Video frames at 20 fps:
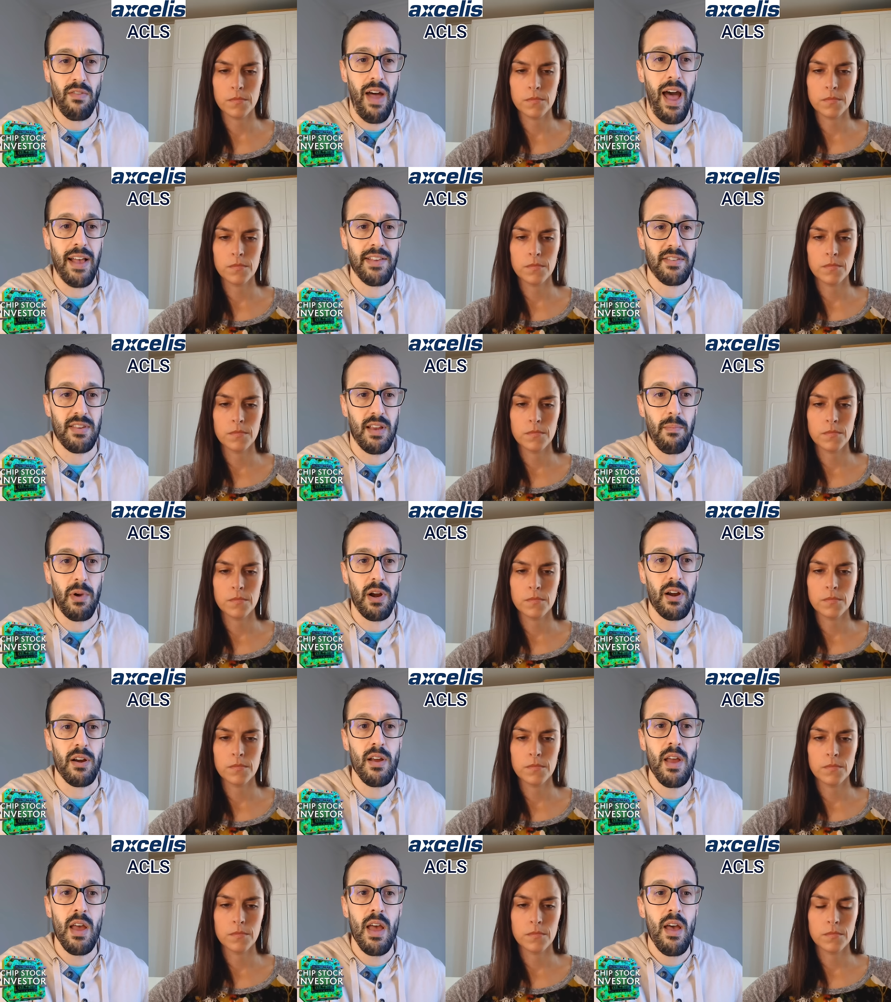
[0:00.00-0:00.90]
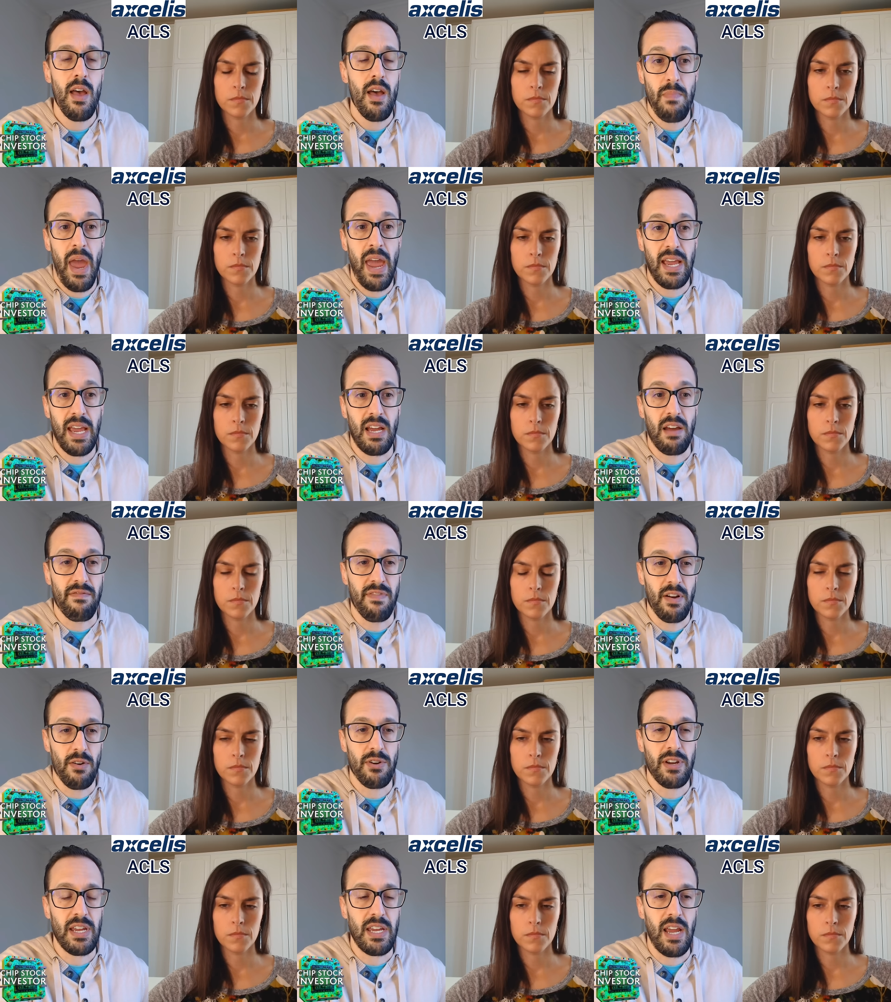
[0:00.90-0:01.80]
Speaker 1: last summer, paying a
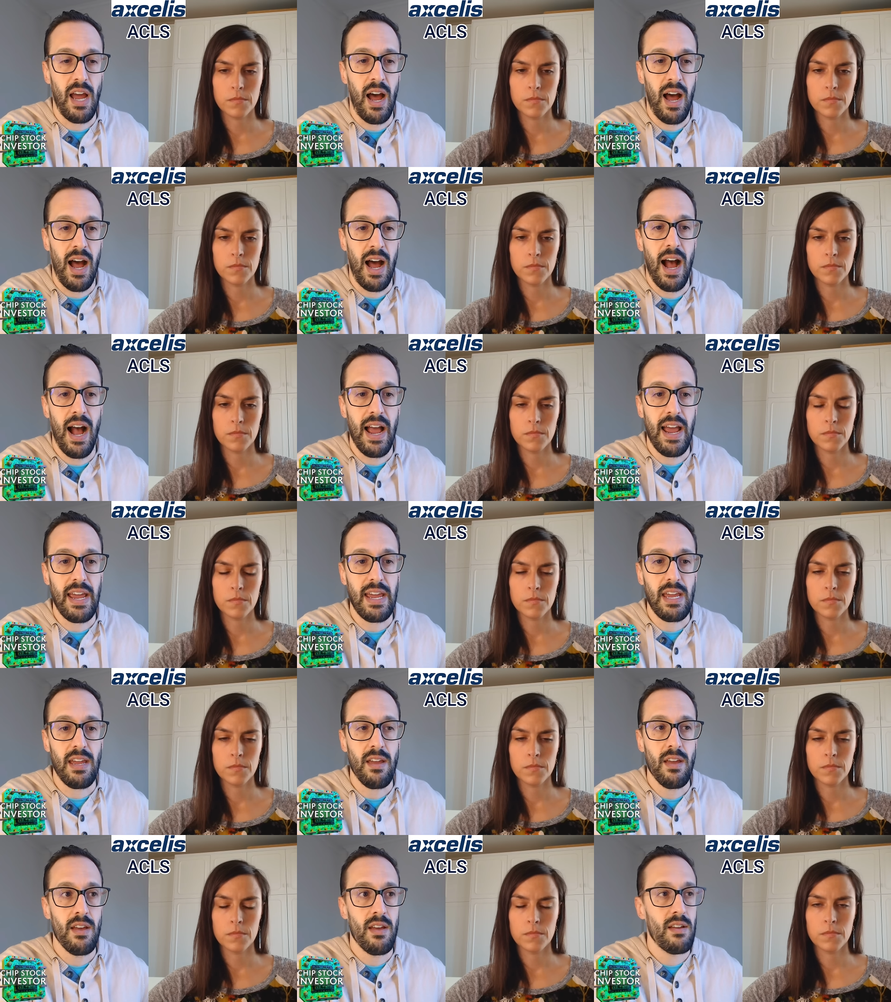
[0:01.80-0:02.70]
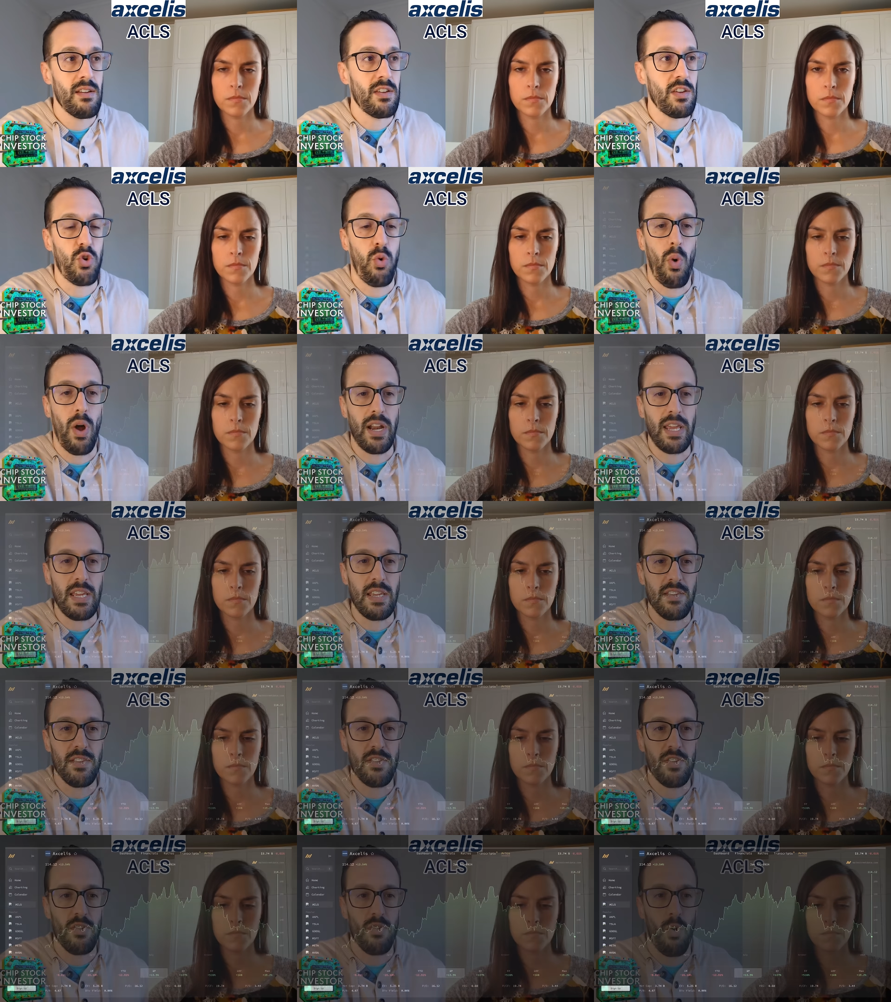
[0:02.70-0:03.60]
very high 20s